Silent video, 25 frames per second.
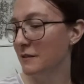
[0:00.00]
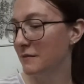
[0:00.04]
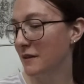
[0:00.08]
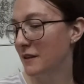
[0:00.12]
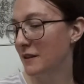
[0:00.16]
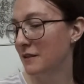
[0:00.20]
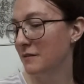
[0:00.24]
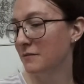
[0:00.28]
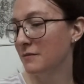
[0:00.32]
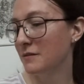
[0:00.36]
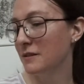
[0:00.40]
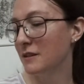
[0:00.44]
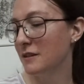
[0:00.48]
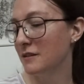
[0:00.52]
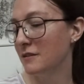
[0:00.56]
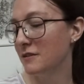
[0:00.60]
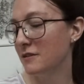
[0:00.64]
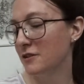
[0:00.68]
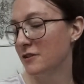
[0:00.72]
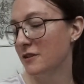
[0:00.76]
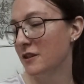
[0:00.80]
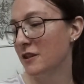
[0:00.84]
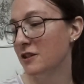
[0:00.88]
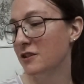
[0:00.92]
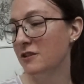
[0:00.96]
writes really good
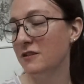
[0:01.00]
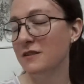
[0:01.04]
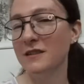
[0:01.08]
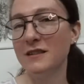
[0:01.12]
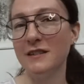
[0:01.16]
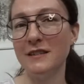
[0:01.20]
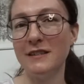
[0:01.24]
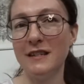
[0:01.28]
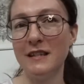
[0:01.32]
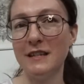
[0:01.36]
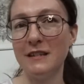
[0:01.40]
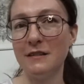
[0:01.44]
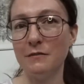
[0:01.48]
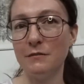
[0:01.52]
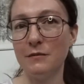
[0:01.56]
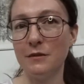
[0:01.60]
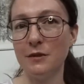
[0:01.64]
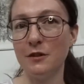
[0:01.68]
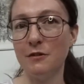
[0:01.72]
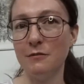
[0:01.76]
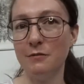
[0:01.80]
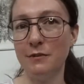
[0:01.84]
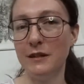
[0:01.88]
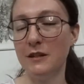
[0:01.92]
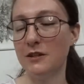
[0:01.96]
instructions and takes really
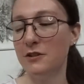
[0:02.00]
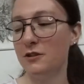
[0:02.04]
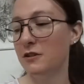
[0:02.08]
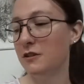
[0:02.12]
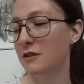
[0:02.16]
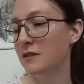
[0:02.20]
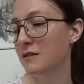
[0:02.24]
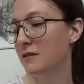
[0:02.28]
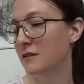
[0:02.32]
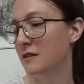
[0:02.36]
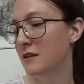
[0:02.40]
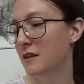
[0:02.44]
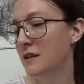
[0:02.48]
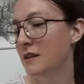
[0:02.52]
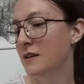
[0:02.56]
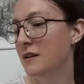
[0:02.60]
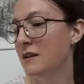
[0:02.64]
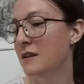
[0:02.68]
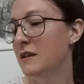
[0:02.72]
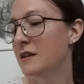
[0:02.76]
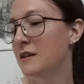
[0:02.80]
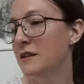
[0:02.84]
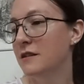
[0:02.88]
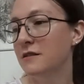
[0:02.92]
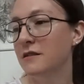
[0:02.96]
good pictures.
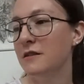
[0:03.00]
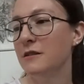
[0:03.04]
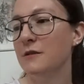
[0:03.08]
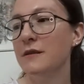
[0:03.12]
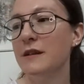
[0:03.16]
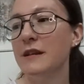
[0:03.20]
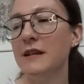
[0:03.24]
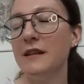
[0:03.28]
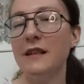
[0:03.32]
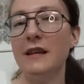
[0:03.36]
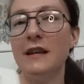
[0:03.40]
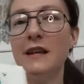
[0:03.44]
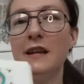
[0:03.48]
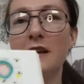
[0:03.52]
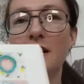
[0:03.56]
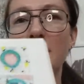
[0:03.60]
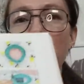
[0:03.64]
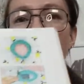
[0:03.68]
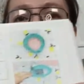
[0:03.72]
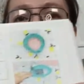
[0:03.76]
So you'll get like